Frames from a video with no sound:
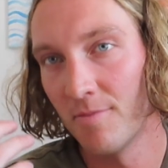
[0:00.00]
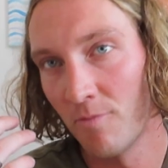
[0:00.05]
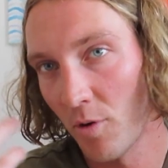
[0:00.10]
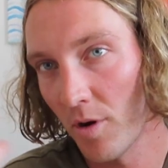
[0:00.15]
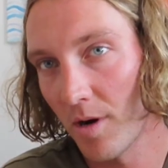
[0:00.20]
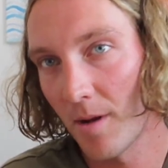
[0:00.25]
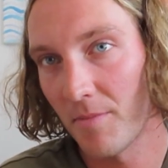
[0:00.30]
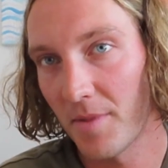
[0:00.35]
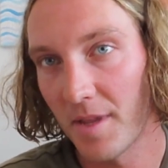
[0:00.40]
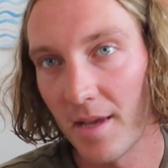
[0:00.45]

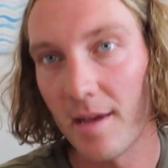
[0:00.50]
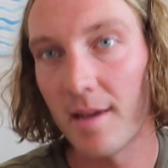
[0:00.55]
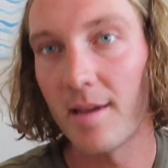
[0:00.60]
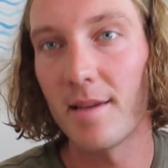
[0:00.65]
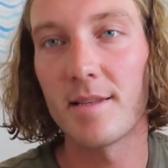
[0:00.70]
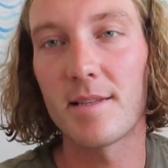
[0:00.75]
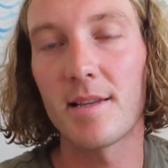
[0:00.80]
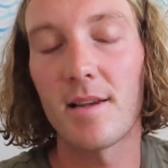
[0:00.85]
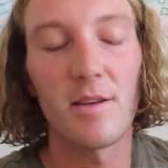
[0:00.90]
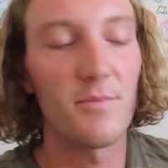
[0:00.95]
what I'm thinking
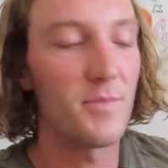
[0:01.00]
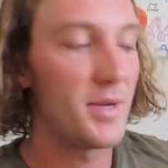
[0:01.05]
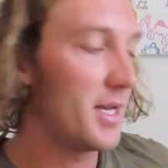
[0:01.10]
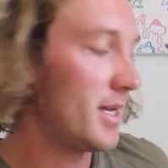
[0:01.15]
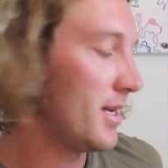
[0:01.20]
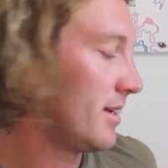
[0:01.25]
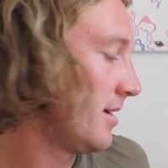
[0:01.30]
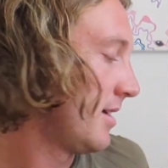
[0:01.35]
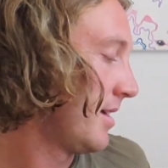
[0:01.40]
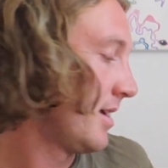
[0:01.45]
it's going to
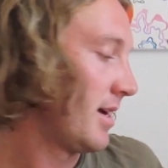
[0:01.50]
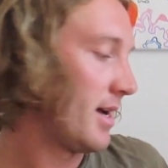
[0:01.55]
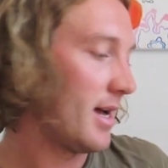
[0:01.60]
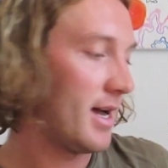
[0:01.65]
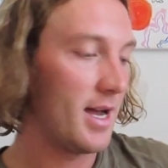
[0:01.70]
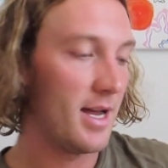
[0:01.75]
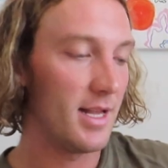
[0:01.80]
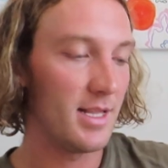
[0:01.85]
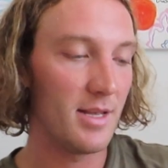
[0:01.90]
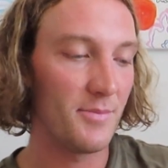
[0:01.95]
be,
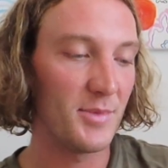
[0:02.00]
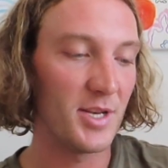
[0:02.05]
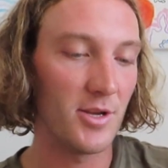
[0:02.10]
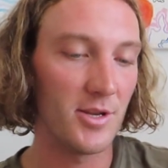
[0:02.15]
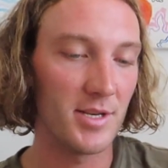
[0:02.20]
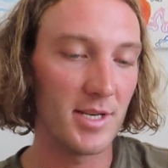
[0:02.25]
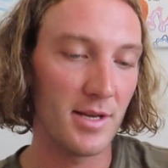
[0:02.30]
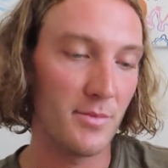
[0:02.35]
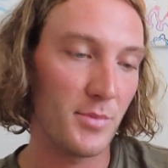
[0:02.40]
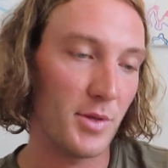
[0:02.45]
let me
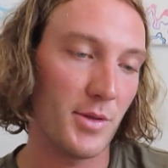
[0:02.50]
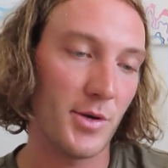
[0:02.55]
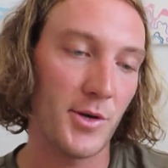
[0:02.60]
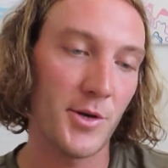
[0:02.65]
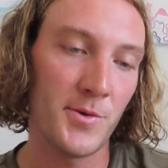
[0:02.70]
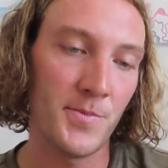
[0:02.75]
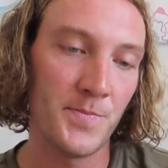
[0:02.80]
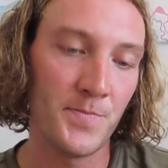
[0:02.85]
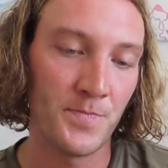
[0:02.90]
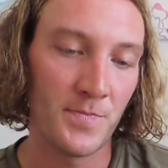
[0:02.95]
know down
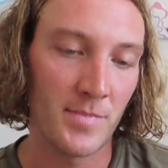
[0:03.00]
below.